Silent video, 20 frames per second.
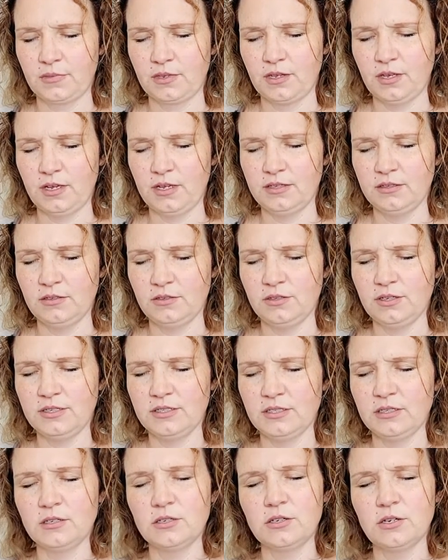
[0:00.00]
And the
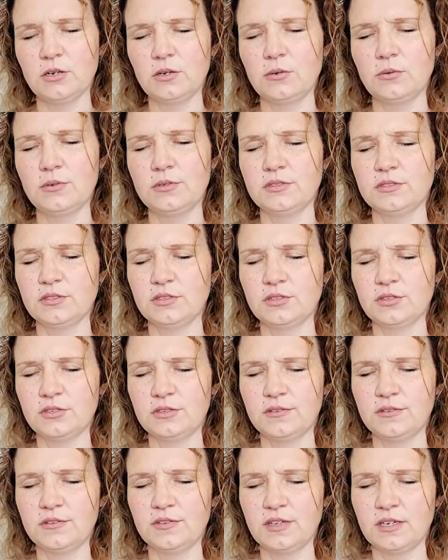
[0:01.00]
letting go is a
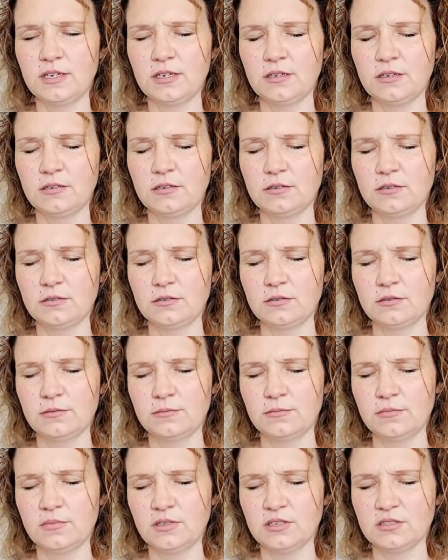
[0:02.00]
good thing
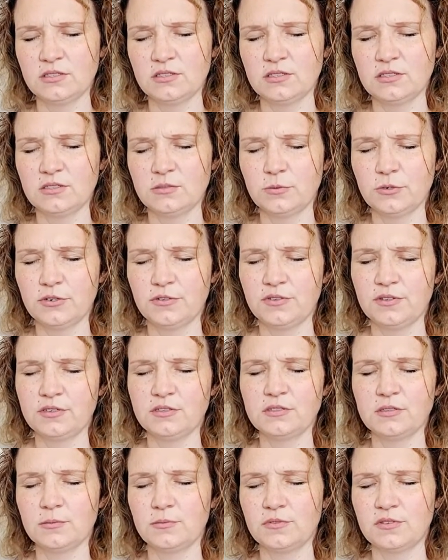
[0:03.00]
because it is birthing
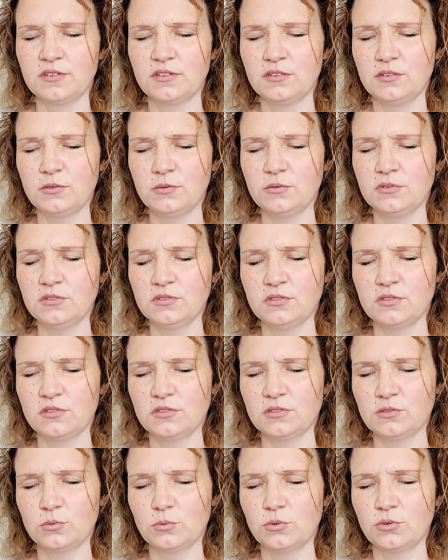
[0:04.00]
something new into
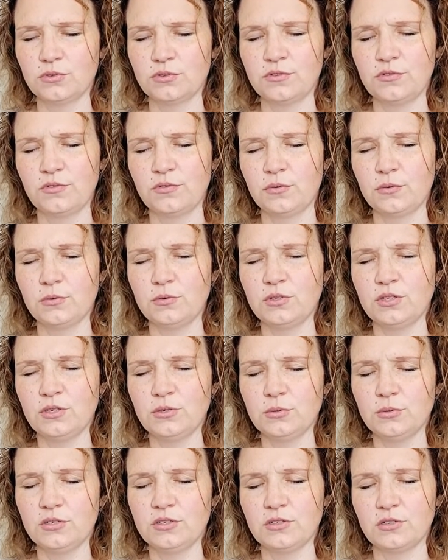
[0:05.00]
this world through
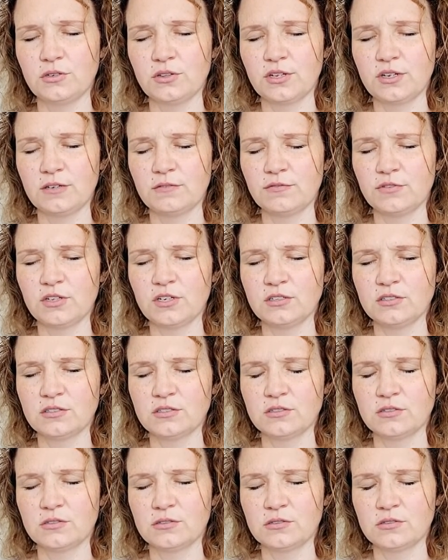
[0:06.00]
you and your life
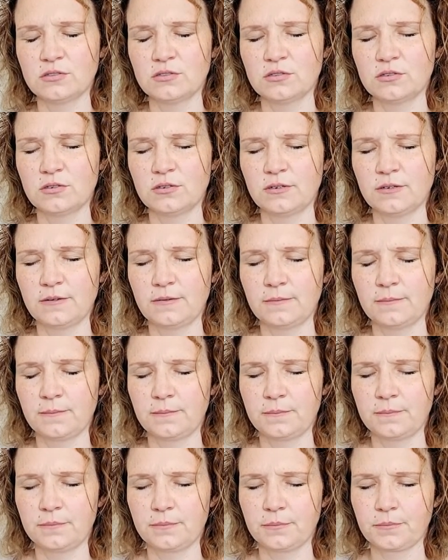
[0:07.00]
lessons
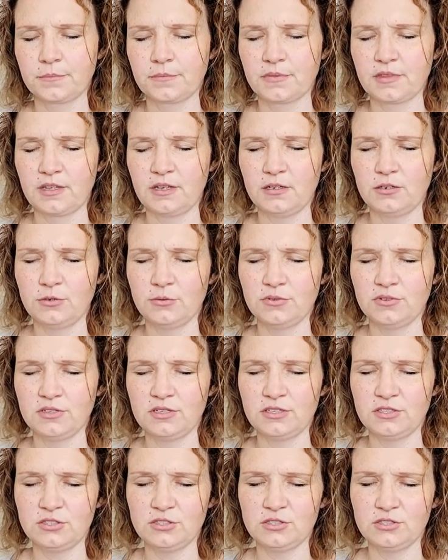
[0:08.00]
and your
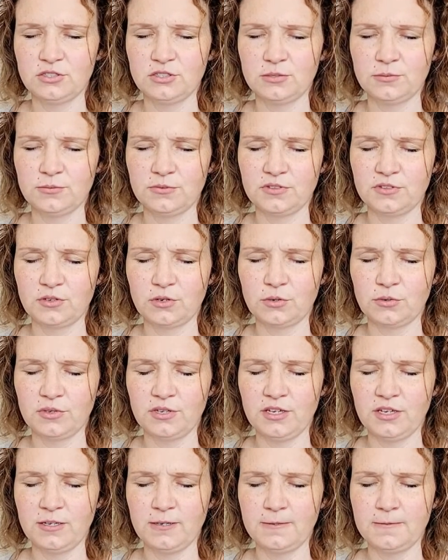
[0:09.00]
relationship with
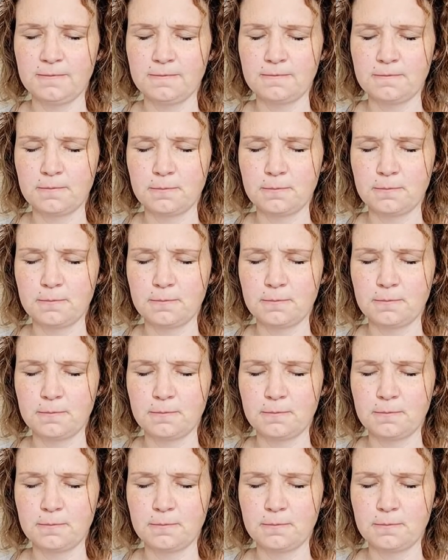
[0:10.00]
cocaine.